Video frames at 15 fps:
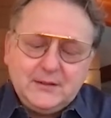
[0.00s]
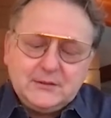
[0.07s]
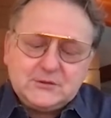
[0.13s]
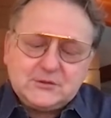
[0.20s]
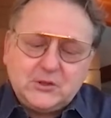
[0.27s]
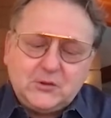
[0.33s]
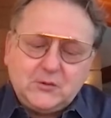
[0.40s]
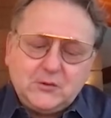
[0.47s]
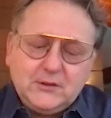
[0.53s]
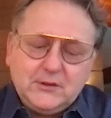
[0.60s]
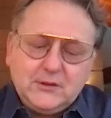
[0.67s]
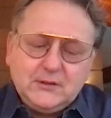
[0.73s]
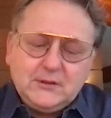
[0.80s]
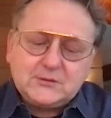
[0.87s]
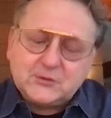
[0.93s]
So,
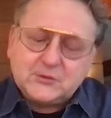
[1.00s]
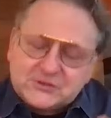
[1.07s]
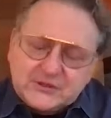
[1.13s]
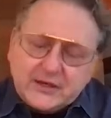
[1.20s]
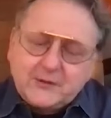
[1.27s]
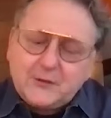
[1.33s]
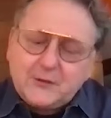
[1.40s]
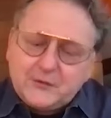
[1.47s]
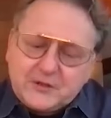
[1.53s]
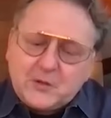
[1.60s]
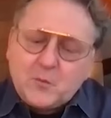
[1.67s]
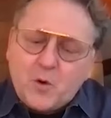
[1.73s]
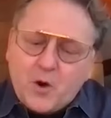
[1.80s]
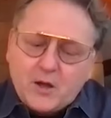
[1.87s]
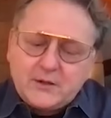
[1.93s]
so cycle of the
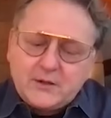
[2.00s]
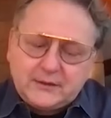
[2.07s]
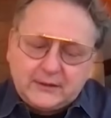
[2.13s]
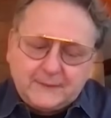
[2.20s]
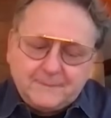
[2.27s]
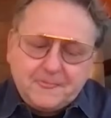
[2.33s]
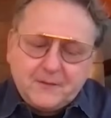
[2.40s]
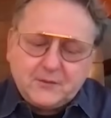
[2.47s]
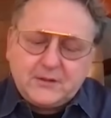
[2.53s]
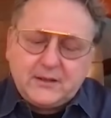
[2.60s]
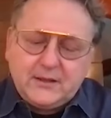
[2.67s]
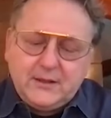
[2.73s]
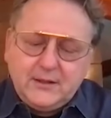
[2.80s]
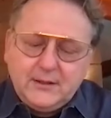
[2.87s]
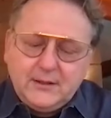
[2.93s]
commodity,
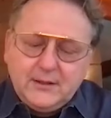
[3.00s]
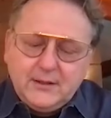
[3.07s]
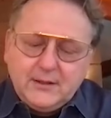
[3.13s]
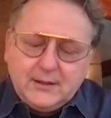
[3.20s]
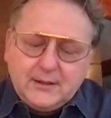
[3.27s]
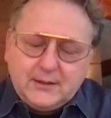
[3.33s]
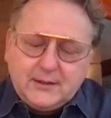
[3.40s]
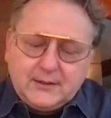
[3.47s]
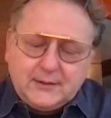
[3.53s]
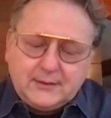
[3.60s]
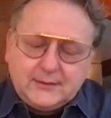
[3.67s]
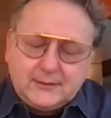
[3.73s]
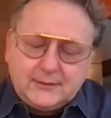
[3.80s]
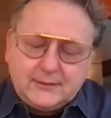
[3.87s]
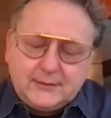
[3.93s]
okay?
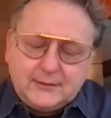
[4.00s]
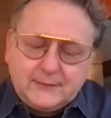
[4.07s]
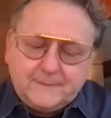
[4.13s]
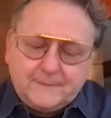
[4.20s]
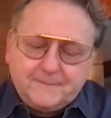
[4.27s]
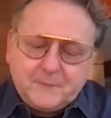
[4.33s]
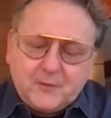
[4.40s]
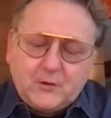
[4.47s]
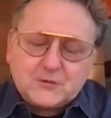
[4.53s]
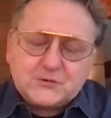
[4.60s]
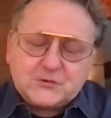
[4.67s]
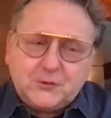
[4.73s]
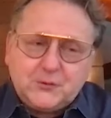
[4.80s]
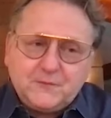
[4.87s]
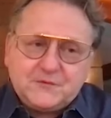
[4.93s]
Uh,
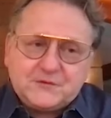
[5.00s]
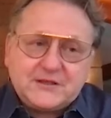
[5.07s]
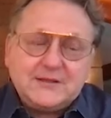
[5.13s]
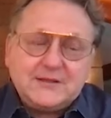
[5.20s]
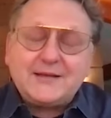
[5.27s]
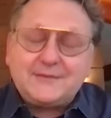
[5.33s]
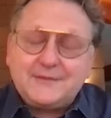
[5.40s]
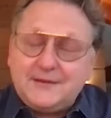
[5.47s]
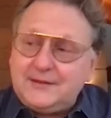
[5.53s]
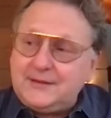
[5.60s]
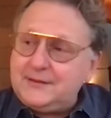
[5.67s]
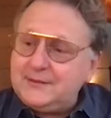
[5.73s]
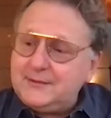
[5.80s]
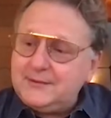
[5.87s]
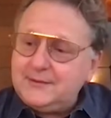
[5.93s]
also
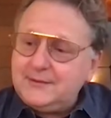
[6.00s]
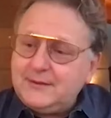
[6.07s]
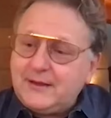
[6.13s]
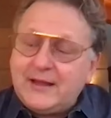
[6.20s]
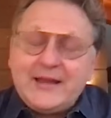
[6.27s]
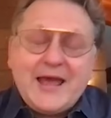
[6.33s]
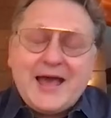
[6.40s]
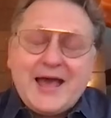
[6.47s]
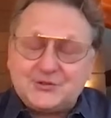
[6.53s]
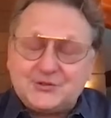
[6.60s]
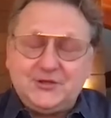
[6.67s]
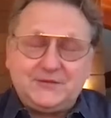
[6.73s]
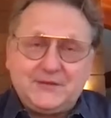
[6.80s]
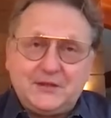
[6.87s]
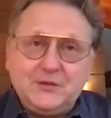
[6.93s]
selecting an
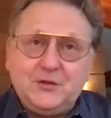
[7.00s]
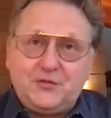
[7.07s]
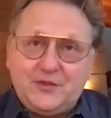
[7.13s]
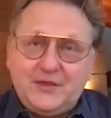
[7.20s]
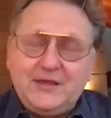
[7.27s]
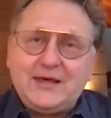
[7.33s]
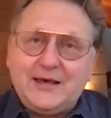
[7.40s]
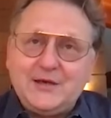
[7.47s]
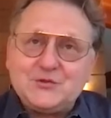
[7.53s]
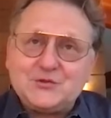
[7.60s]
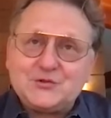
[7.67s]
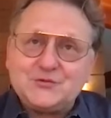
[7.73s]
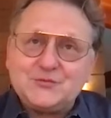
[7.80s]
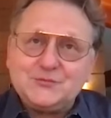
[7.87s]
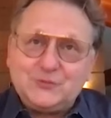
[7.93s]
asset that you think
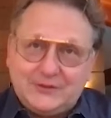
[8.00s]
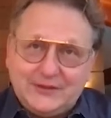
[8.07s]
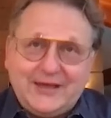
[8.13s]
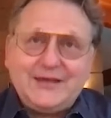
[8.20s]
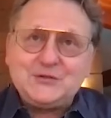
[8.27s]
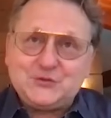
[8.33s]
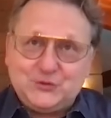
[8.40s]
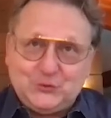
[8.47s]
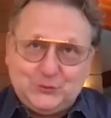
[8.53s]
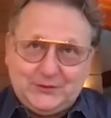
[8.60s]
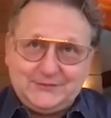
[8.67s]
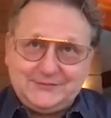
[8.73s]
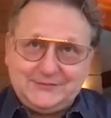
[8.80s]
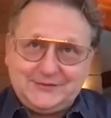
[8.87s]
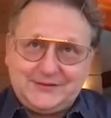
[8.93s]
has legs to it,
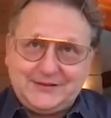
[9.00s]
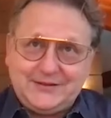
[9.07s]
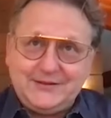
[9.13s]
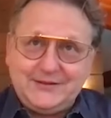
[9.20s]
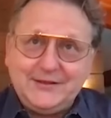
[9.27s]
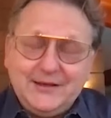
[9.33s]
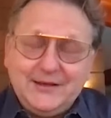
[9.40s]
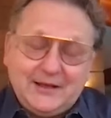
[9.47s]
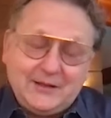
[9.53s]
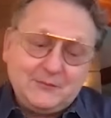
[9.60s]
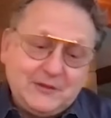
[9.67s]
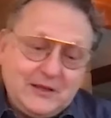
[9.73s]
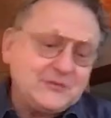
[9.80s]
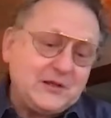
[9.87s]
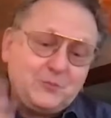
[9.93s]
okay?
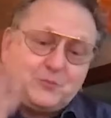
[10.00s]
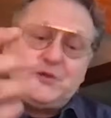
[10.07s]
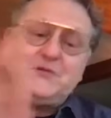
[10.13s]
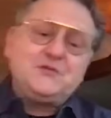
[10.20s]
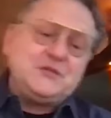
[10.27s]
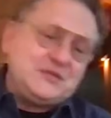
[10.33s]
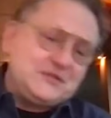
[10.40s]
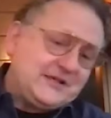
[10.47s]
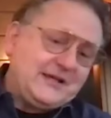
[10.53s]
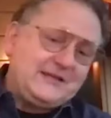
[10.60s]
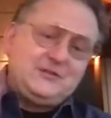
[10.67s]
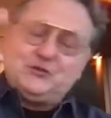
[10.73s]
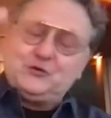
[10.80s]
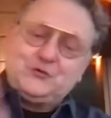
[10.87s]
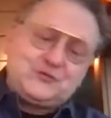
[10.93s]
And as I previously said,
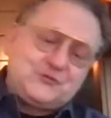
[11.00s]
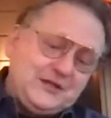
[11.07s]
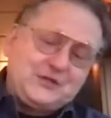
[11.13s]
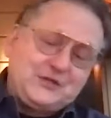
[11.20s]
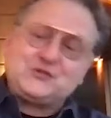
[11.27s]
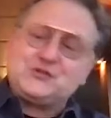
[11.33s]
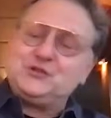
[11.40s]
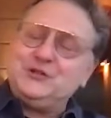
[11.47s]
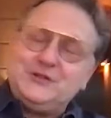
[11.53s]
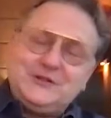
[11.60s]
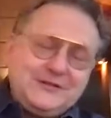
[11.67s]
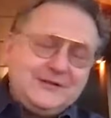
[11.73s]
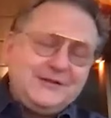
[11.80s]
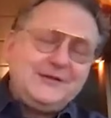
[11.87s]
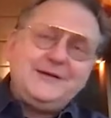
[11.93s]

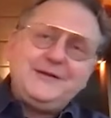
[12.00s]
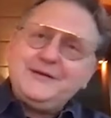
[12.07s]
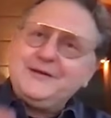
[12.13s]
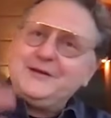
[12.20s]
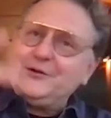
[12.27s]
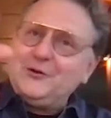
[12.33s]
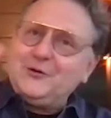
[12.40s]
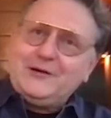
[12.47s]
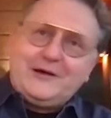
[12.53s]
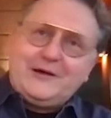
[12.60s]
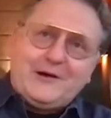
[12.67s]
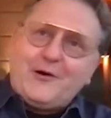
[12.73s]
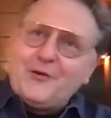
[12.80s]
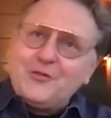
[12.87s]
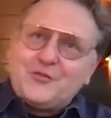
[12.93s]
jurisdiction, you know,
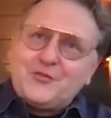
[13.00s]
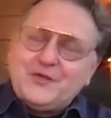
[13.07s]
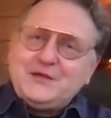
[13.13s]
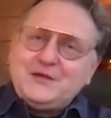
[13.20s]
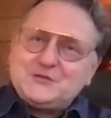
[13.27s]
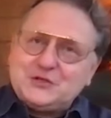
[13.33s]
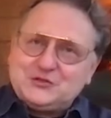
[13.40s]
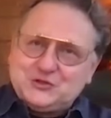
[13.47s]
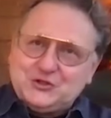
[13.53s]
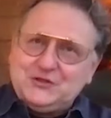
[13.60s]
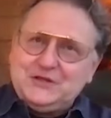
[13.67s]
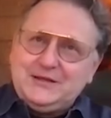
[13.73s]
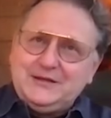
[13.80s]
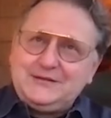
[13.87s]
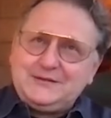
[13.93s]
all the things that you
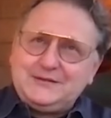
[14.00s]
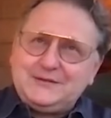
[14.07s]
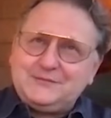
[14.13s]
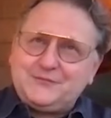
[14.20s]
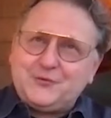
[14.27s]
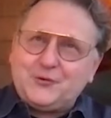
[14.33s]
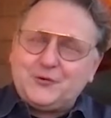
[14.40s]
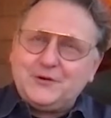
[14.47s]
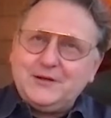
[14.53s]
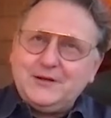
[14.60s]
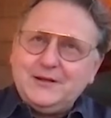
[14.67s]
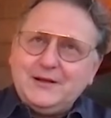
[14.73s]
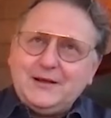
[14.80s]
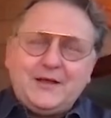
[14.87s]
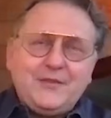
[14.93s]
need for
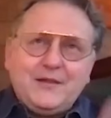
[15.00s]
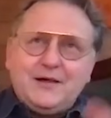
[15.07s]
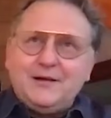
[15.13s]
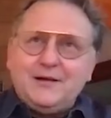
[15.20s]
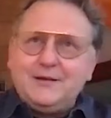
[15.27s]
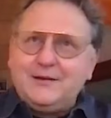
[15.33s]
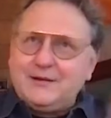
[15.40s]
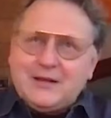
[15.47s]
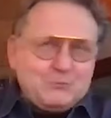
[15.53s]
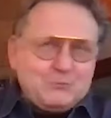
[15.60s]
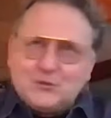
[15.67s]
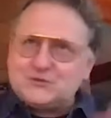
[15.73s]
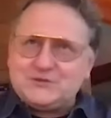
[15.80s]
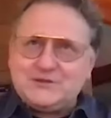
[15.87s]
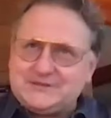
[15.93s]
uh, uh, and I
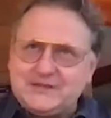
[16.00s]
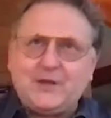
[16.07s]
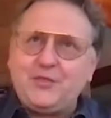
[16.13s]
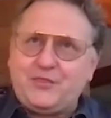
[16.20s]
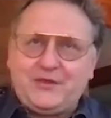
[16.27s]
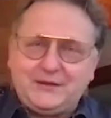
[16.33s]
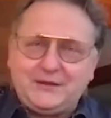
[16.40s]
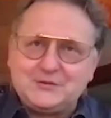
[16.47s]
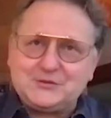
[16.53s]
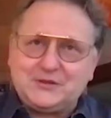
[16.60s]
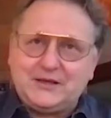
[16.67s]
mostly sell things.